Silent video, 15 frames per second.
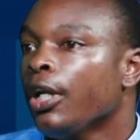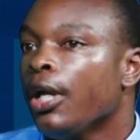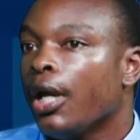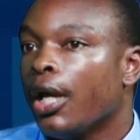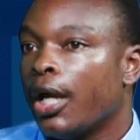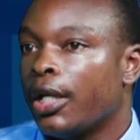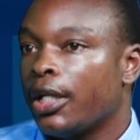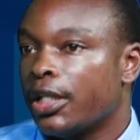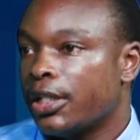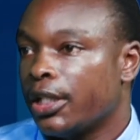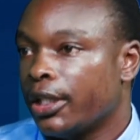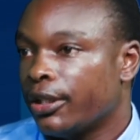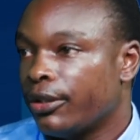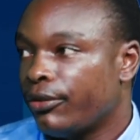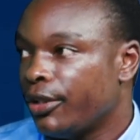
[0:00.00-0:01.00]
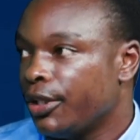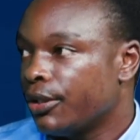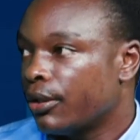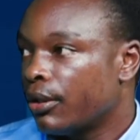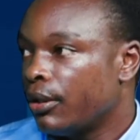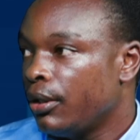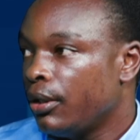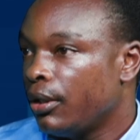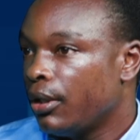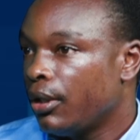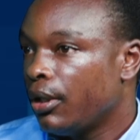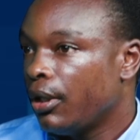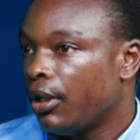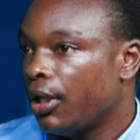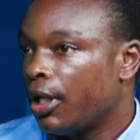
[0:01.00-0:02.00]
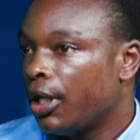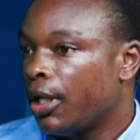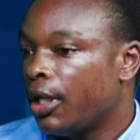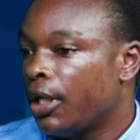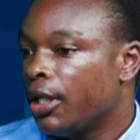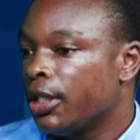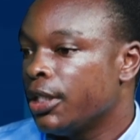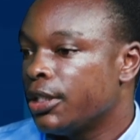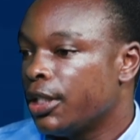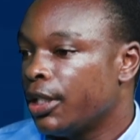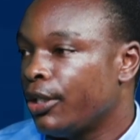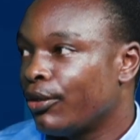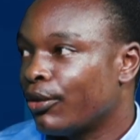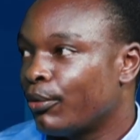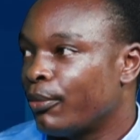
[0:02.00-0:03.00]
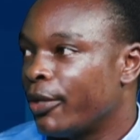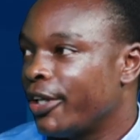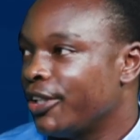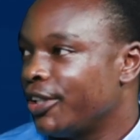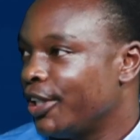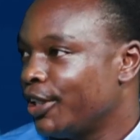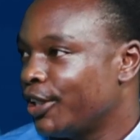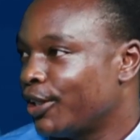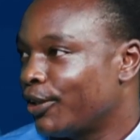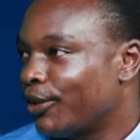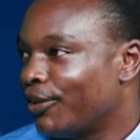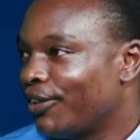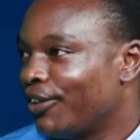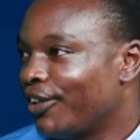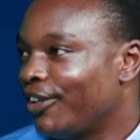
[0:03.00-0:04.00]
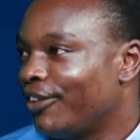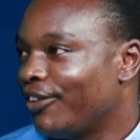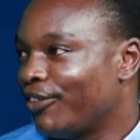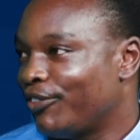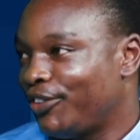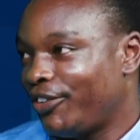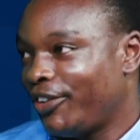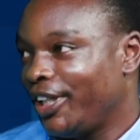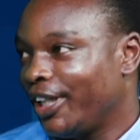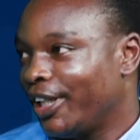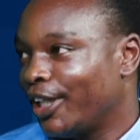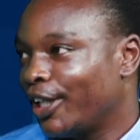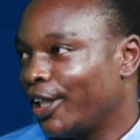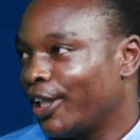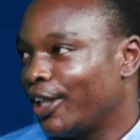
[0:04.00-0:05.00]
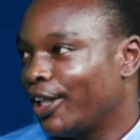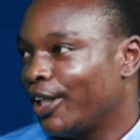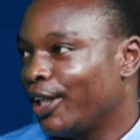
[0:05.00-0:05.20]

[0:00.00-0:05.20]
And the second reason is the normalization of drinking.